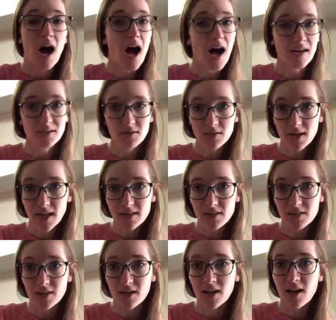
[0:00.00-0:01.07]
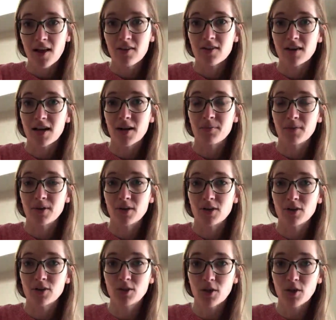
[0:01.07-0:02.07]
I told Esther that I would